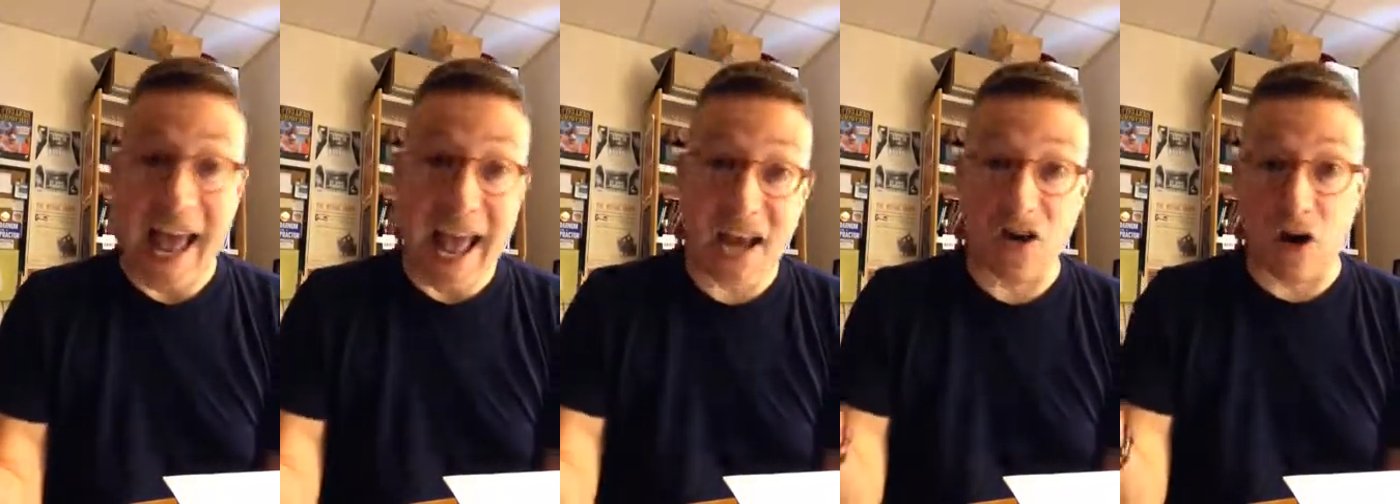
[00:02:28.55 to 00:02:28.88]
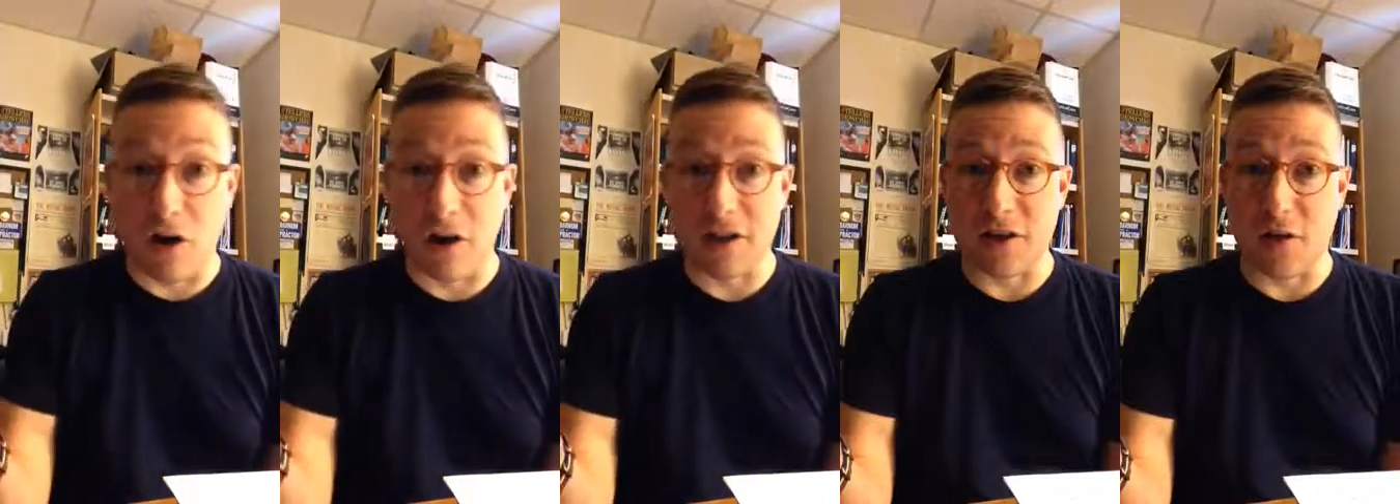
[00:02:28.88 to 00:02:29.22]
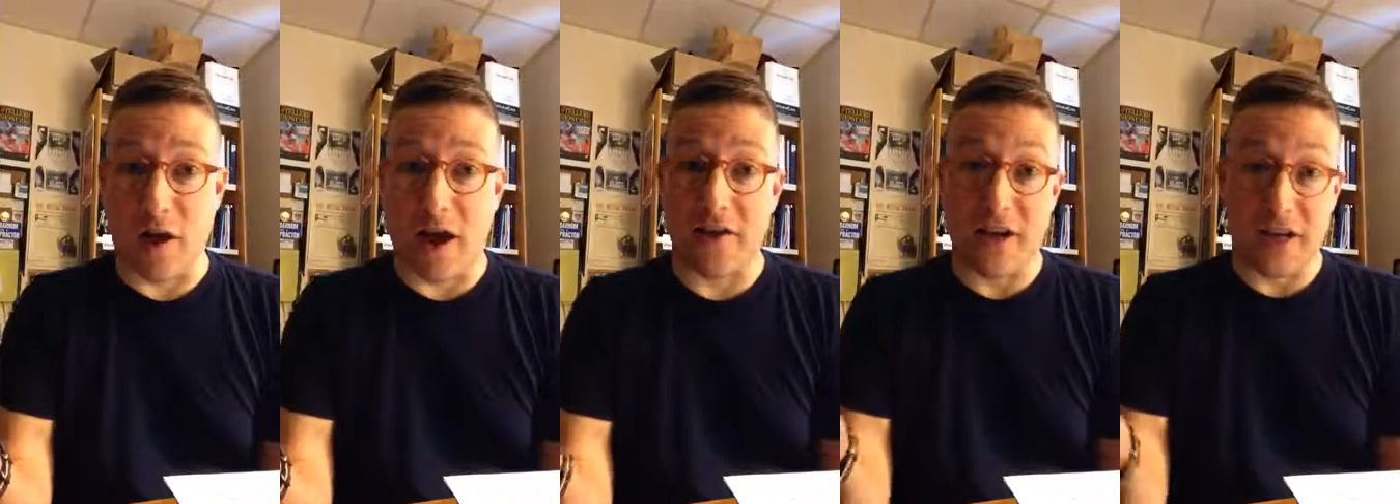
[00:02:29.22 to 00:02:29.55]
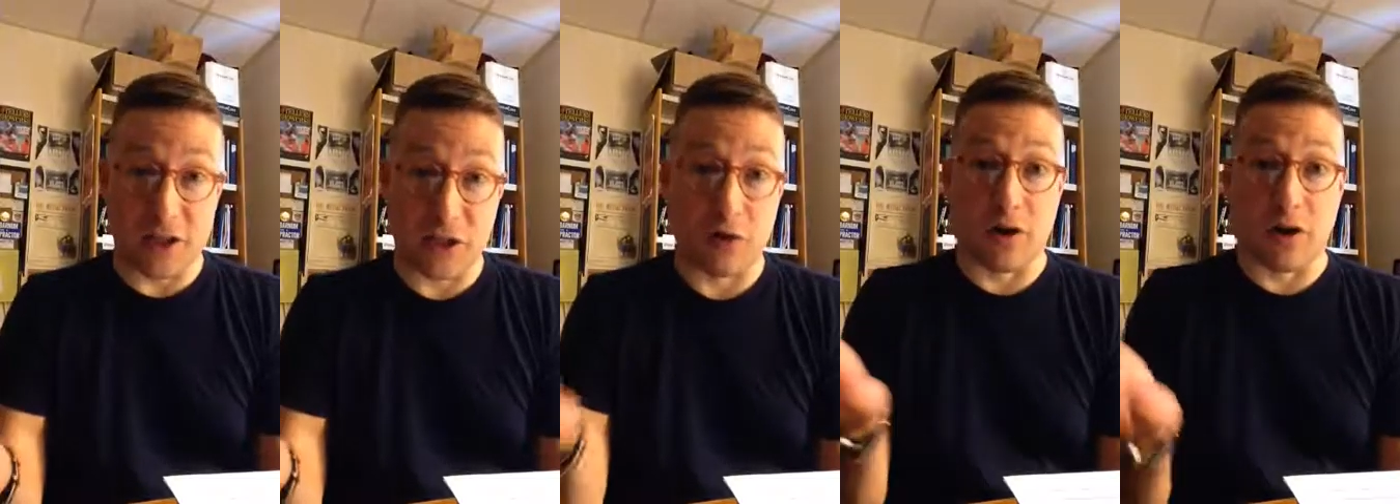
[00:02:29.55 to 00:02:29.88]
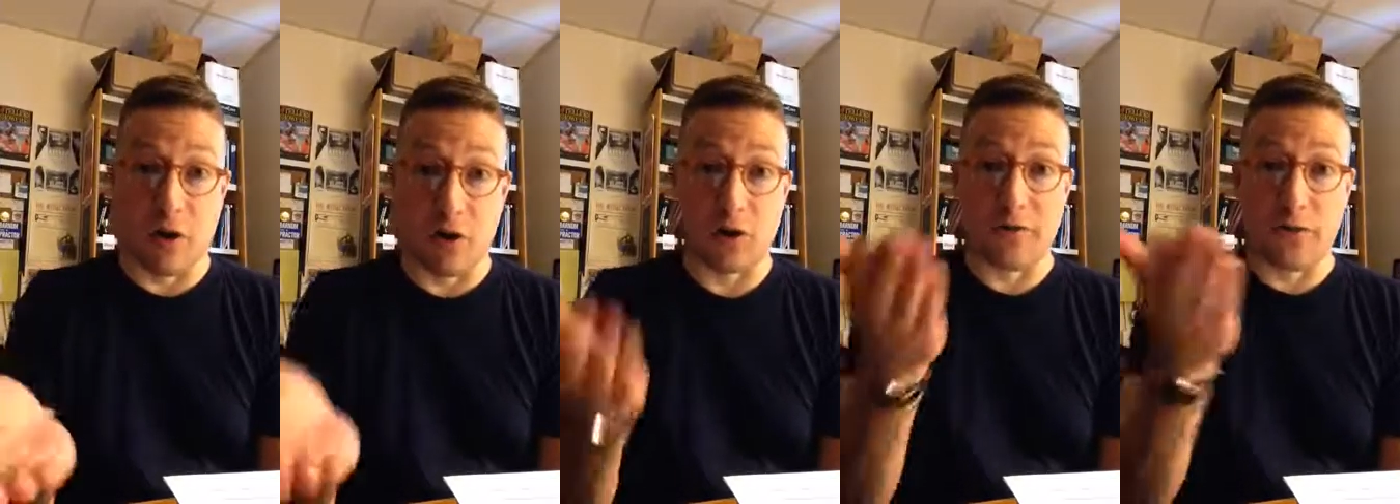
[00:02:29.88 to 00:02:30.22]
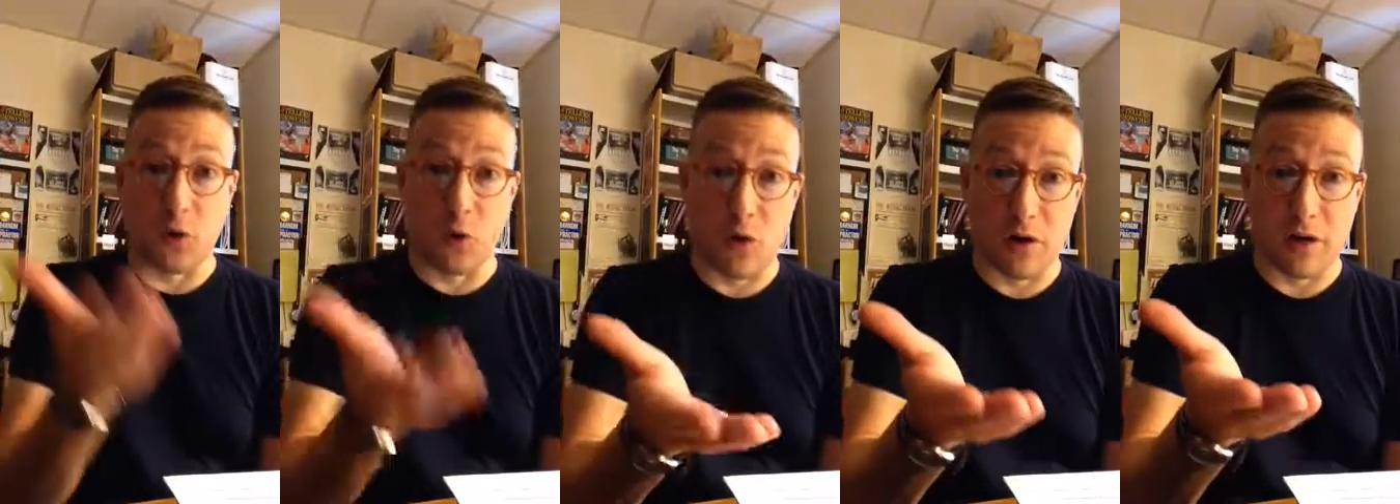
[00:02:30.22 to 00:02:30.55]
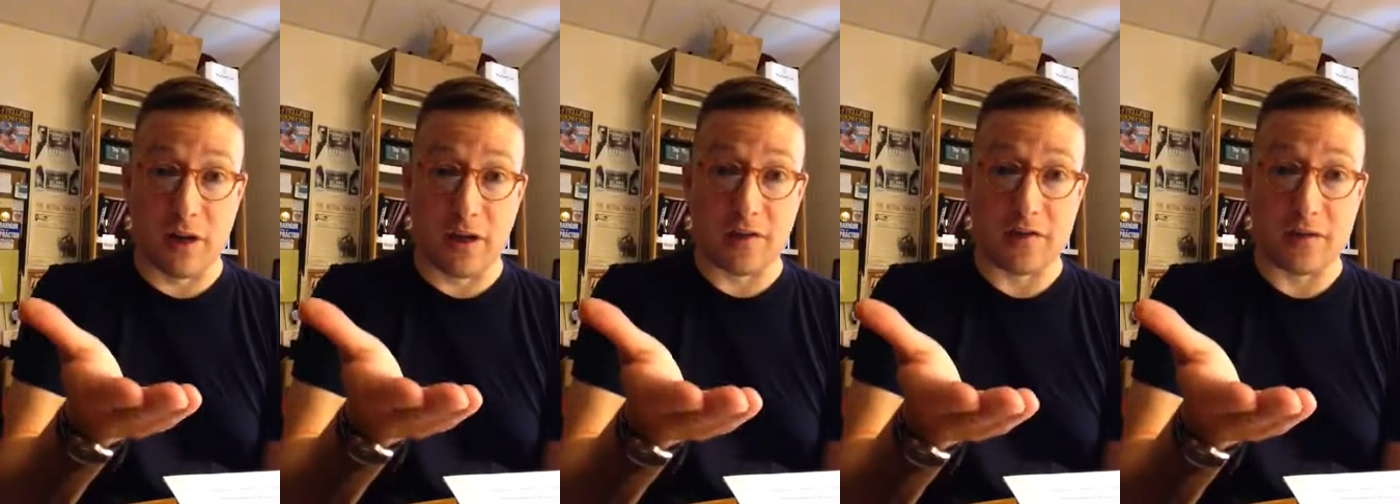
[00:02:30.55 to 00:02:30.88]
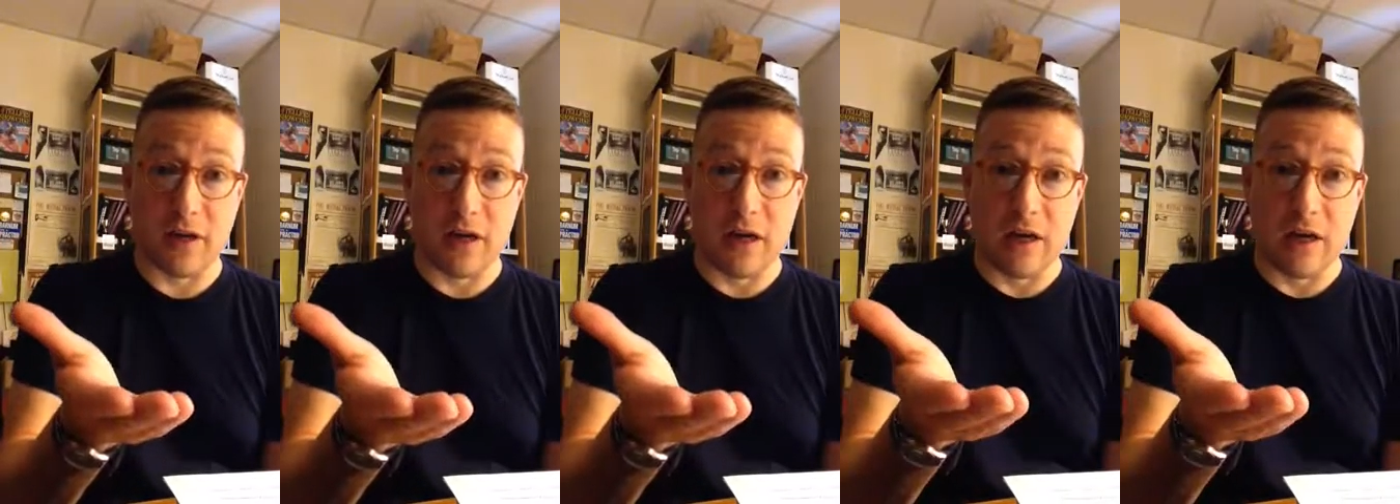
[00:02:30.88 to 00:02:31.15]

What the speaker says: and also how the history and culture of New Orleans